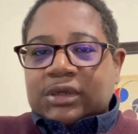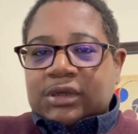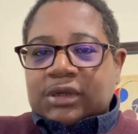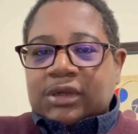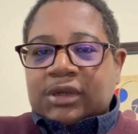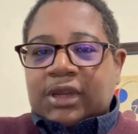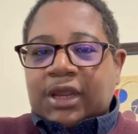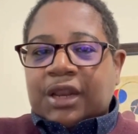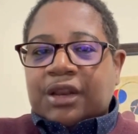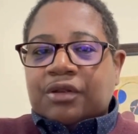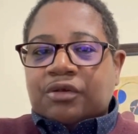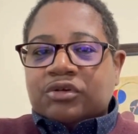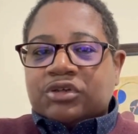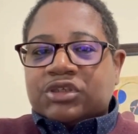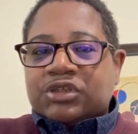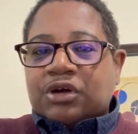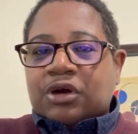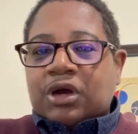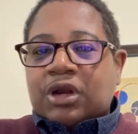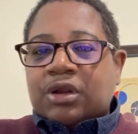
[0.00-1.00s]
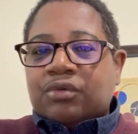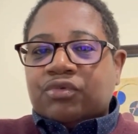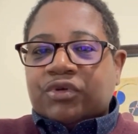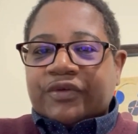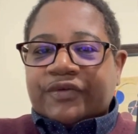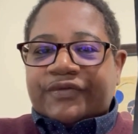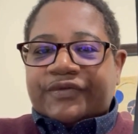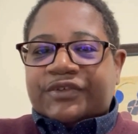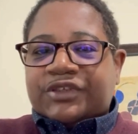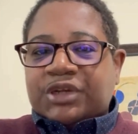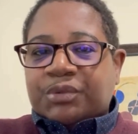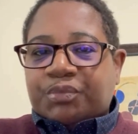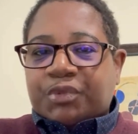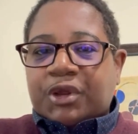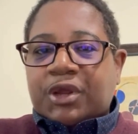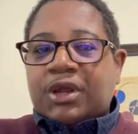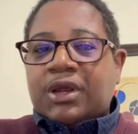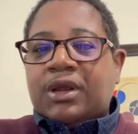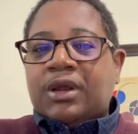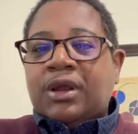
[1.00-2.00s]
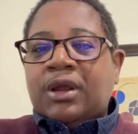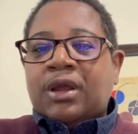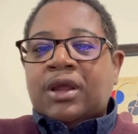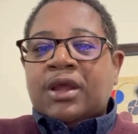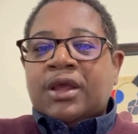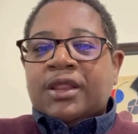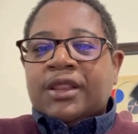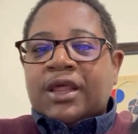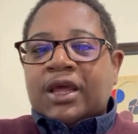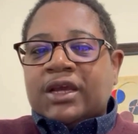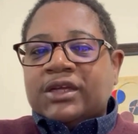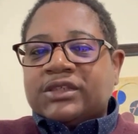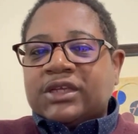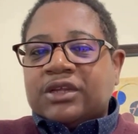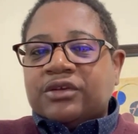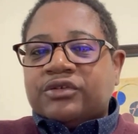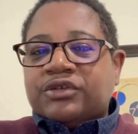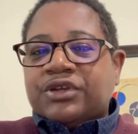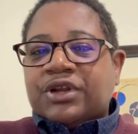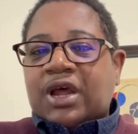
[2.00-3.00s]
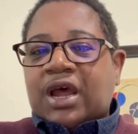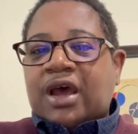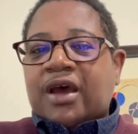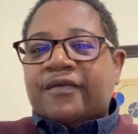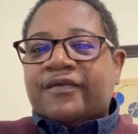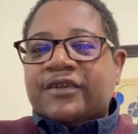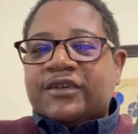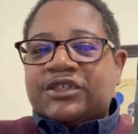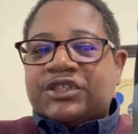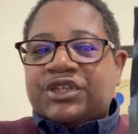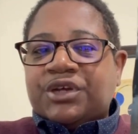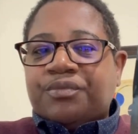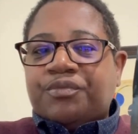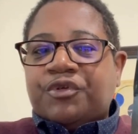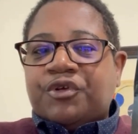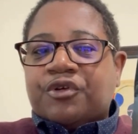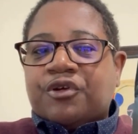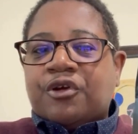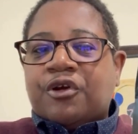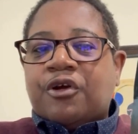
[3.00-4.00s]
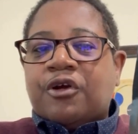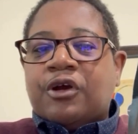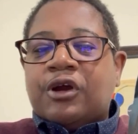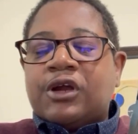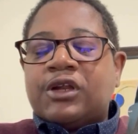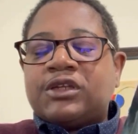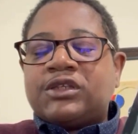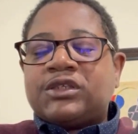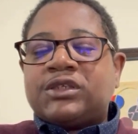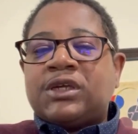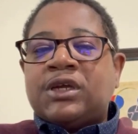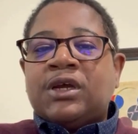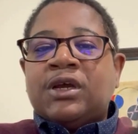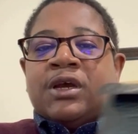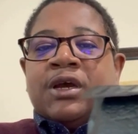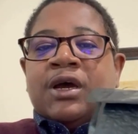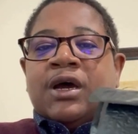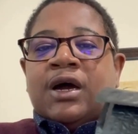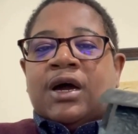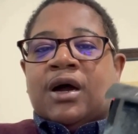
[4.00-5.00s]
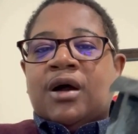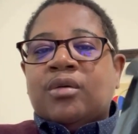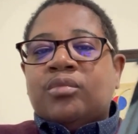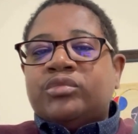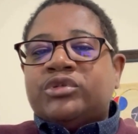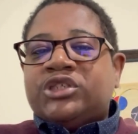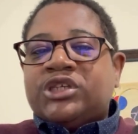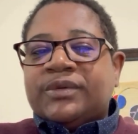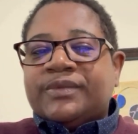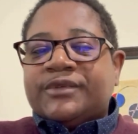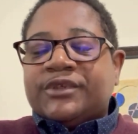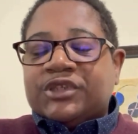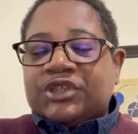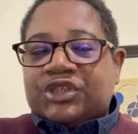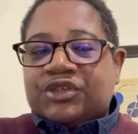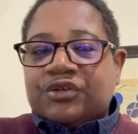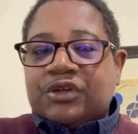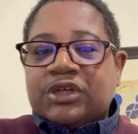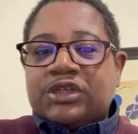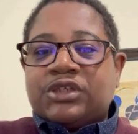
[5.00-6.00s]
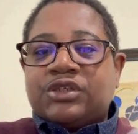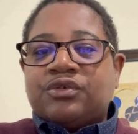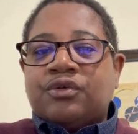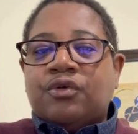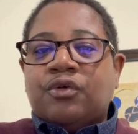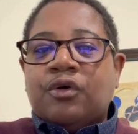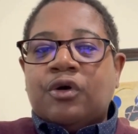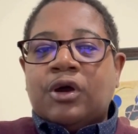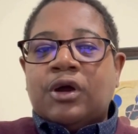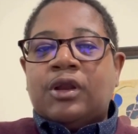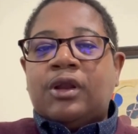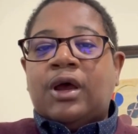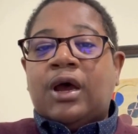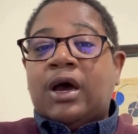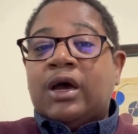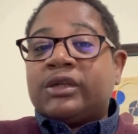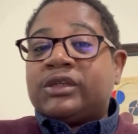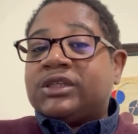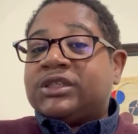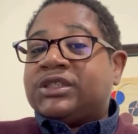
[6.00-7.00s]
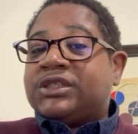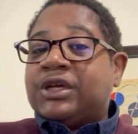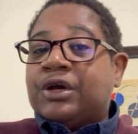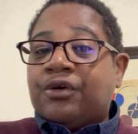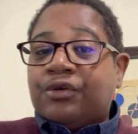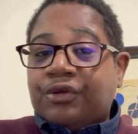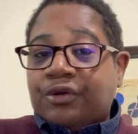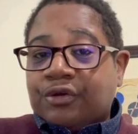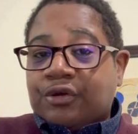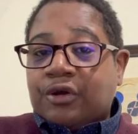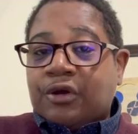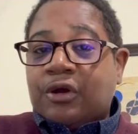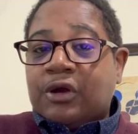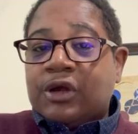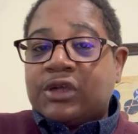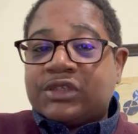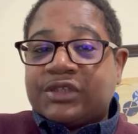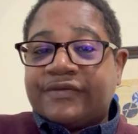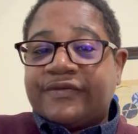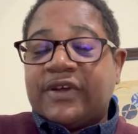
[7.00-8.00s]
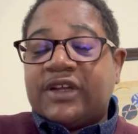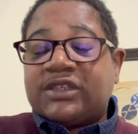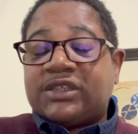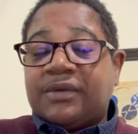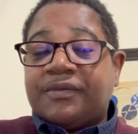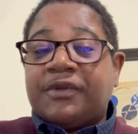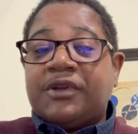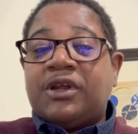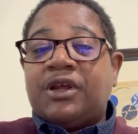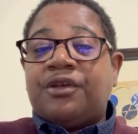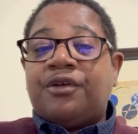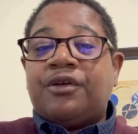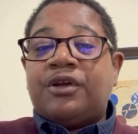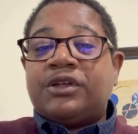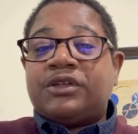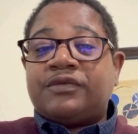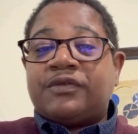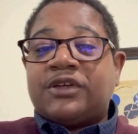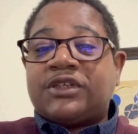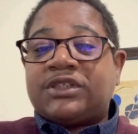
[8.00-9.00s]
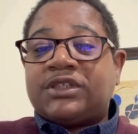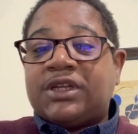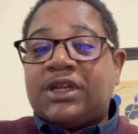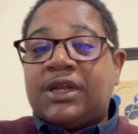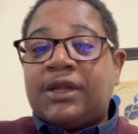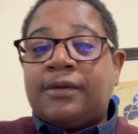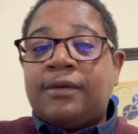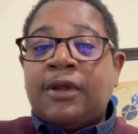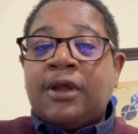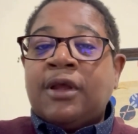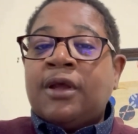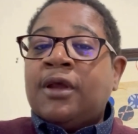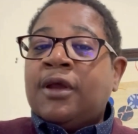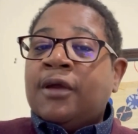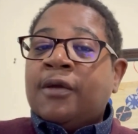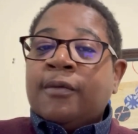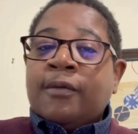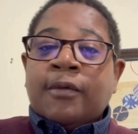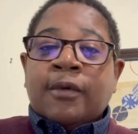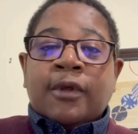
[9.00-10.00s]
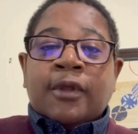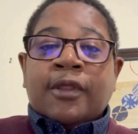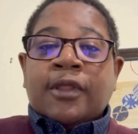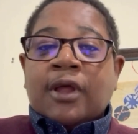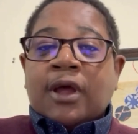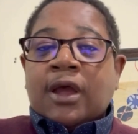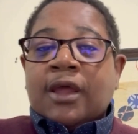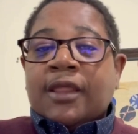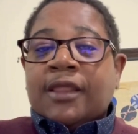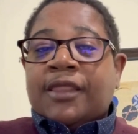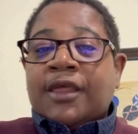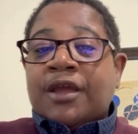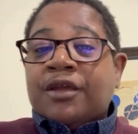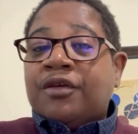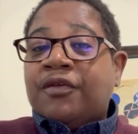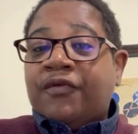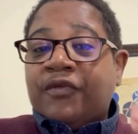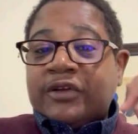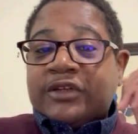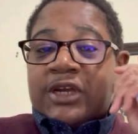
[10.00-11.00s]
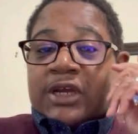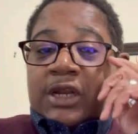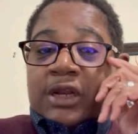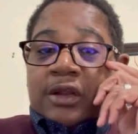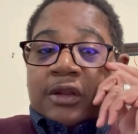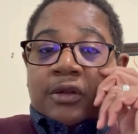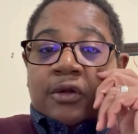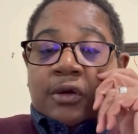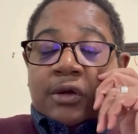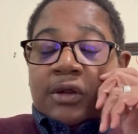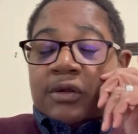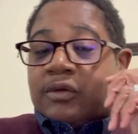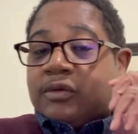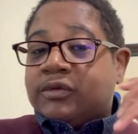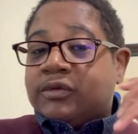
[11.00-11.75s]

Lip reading: getting you started with shipping, things that you should have to ship your cards, tips and tricks on how to sell your cards if that's something that you're interested in. Thank you for taking a look